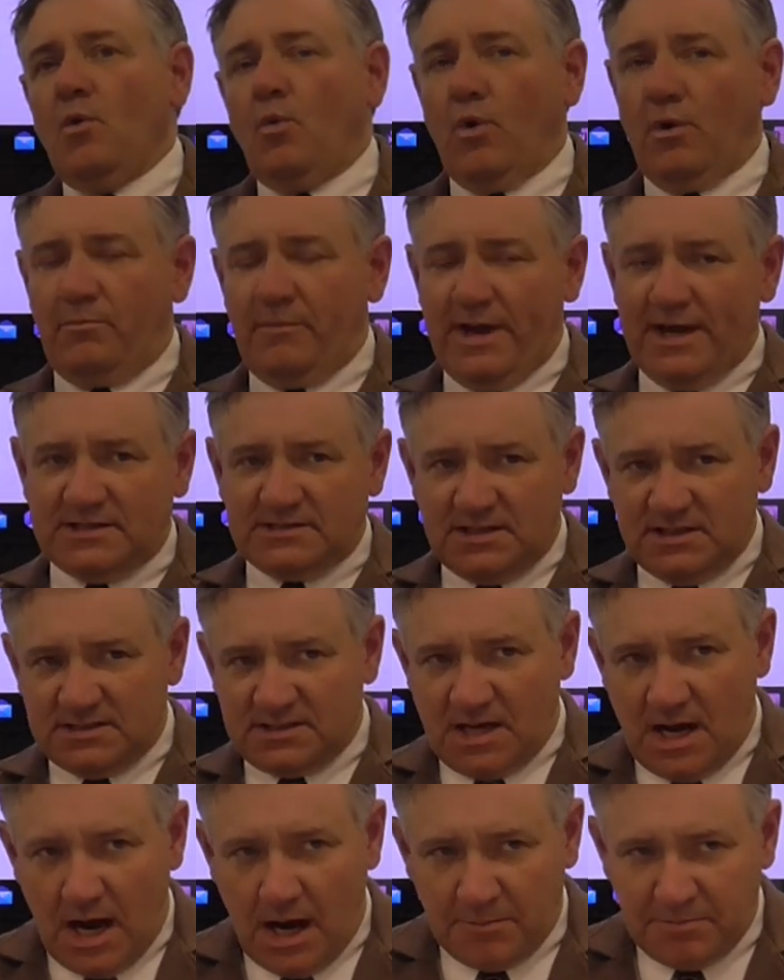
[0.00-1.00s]
What makes
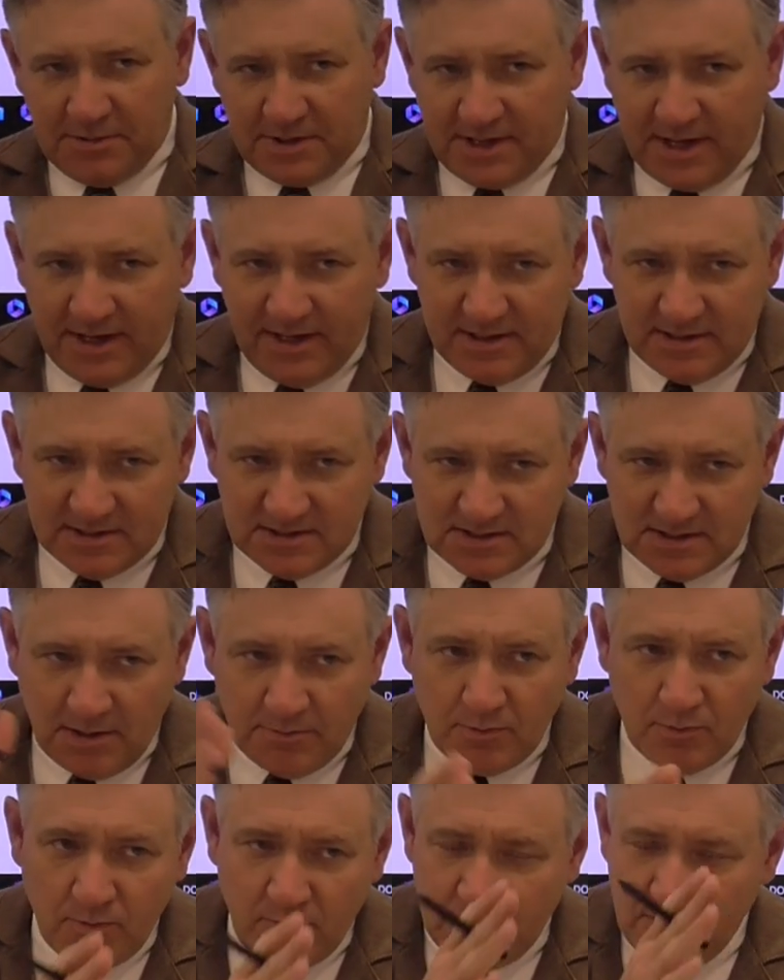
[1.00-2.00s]
this complicated is,
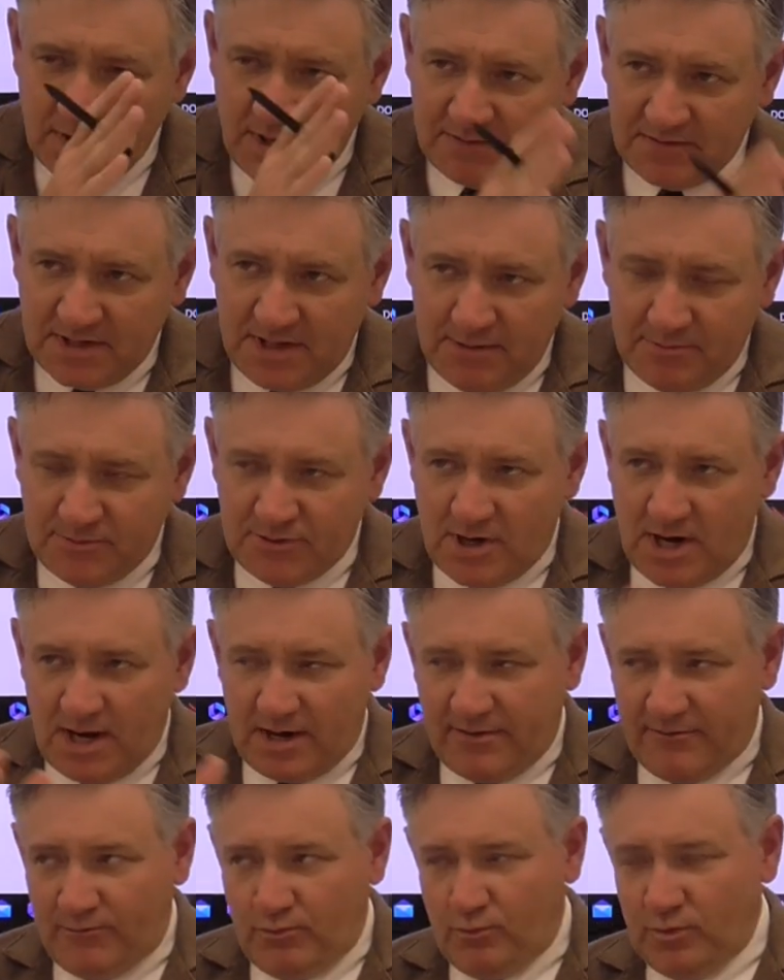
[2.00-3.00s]
number one, you have to keep
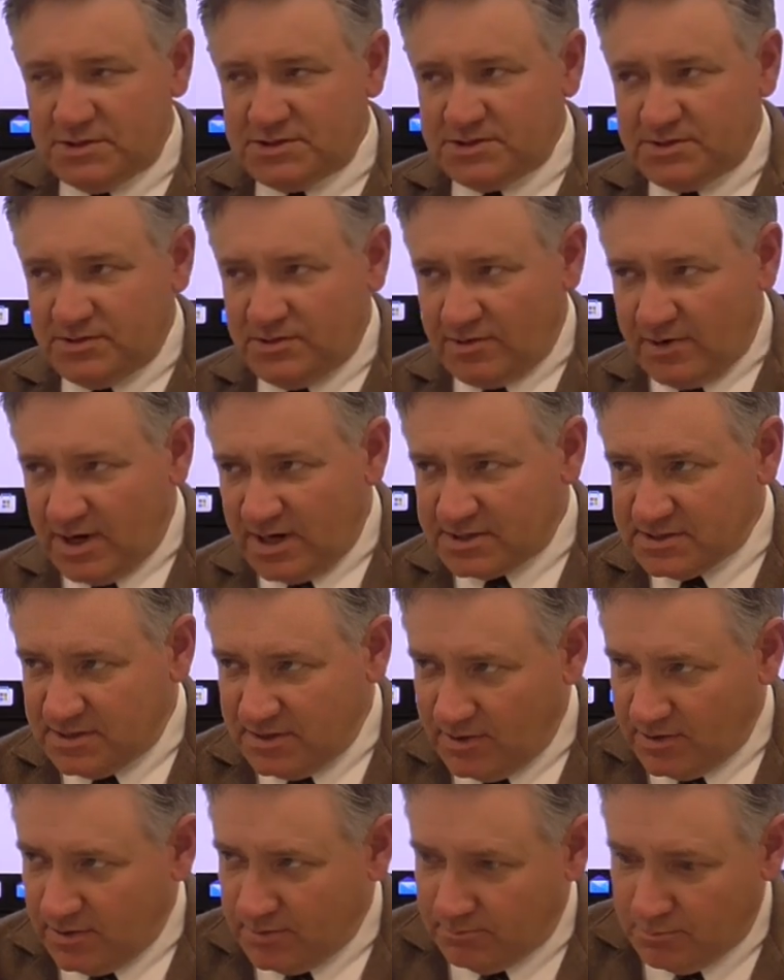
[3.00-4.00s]
track of which
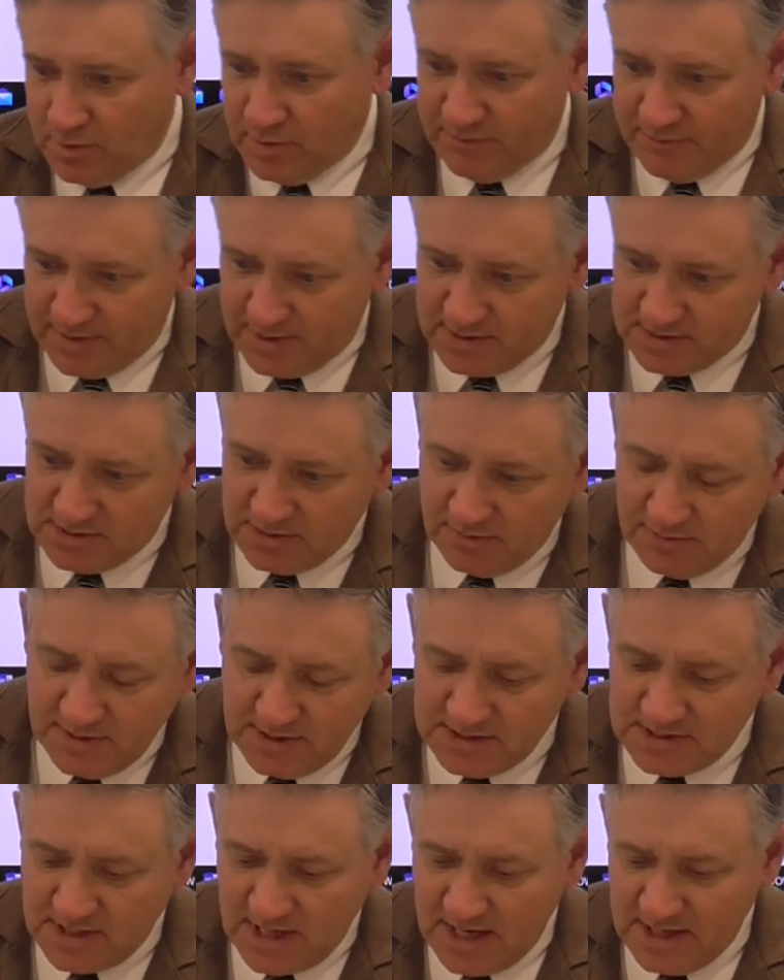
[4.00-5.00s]
direction that you're moving. So in
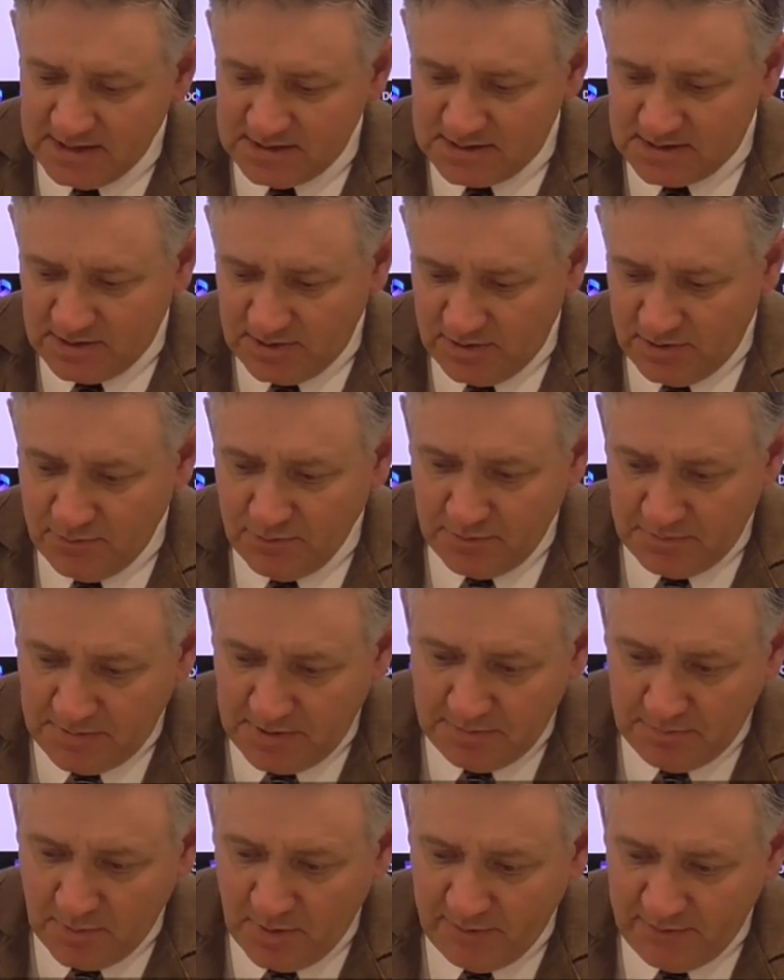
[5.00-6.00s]
this case, you would
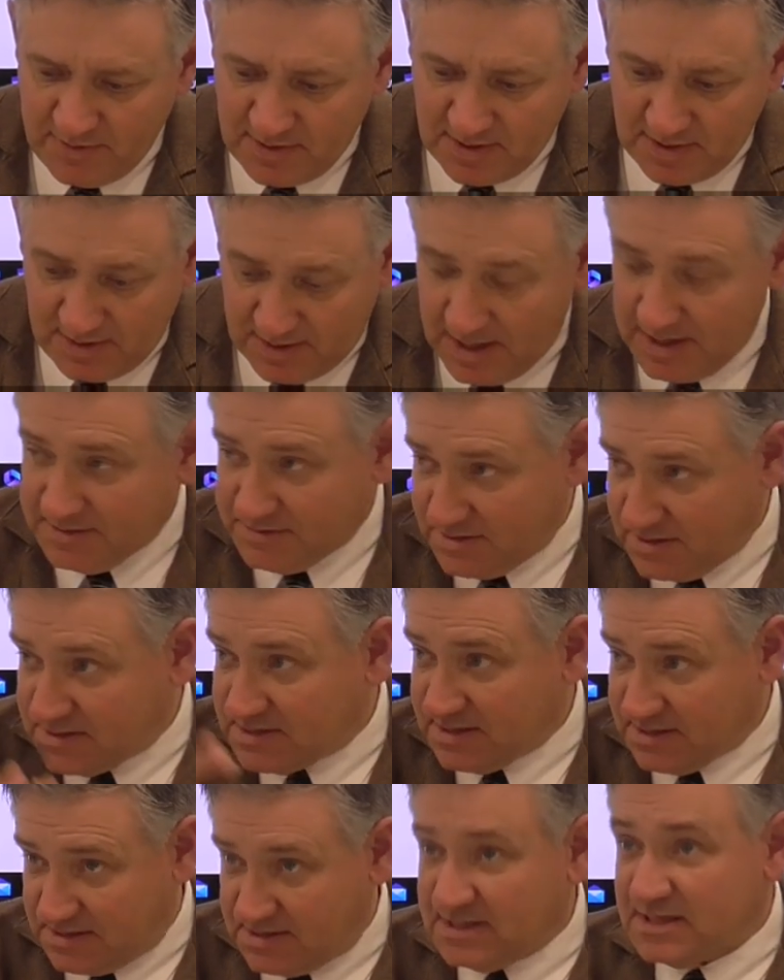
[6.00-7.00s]
be moving,
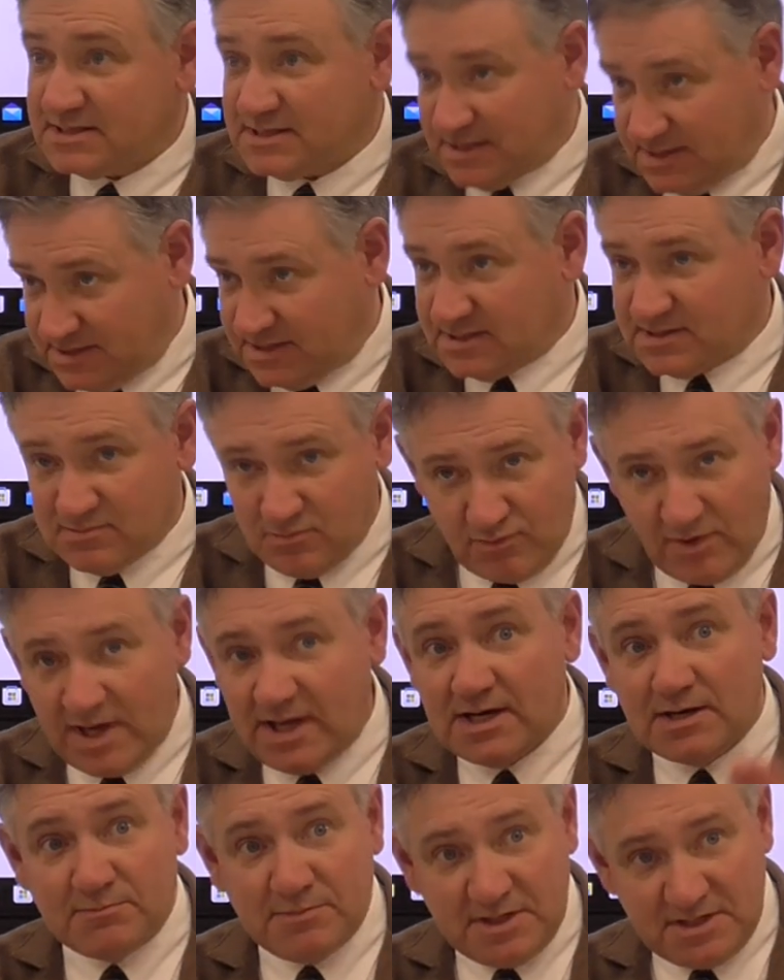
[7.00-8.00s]
this is just
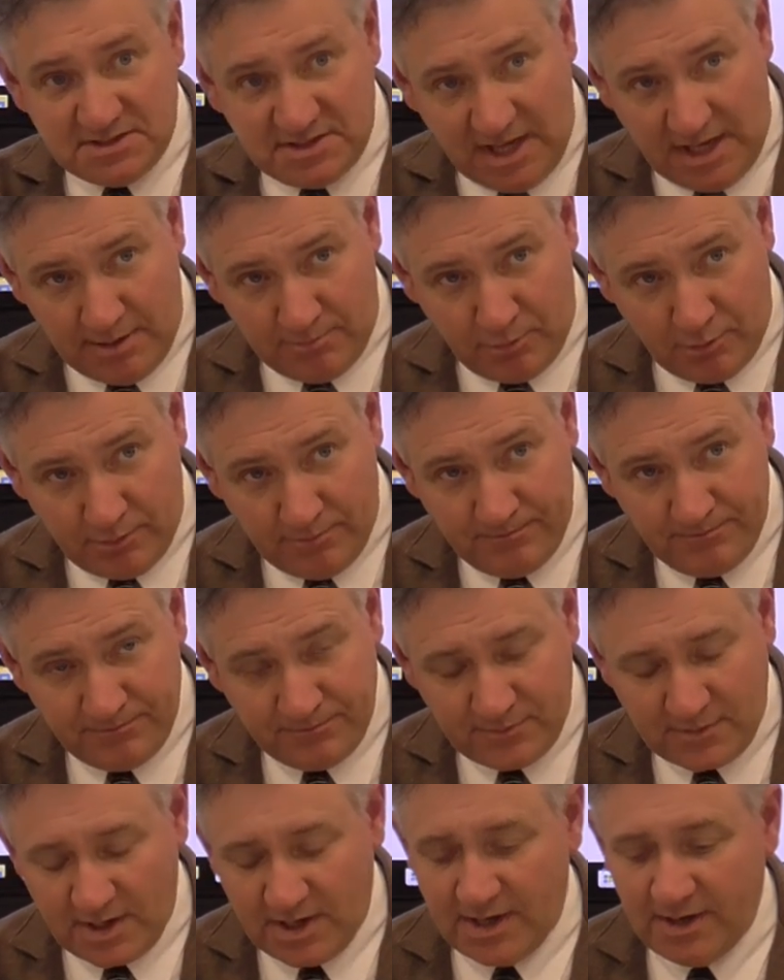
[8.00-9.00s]
random example,
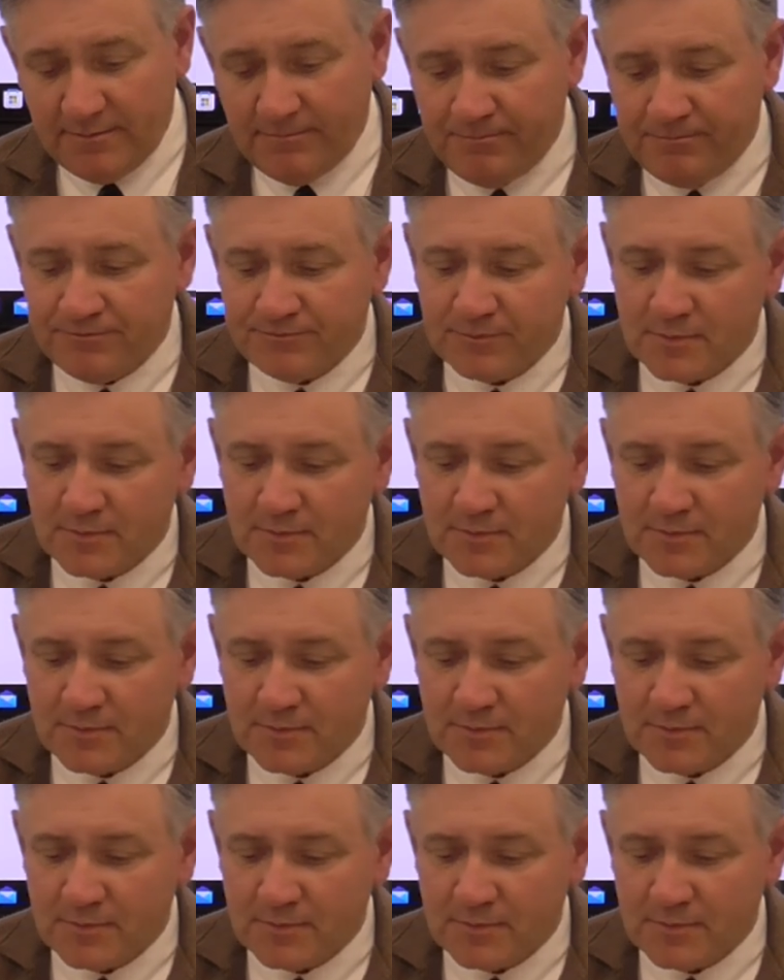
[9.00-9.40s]
okay?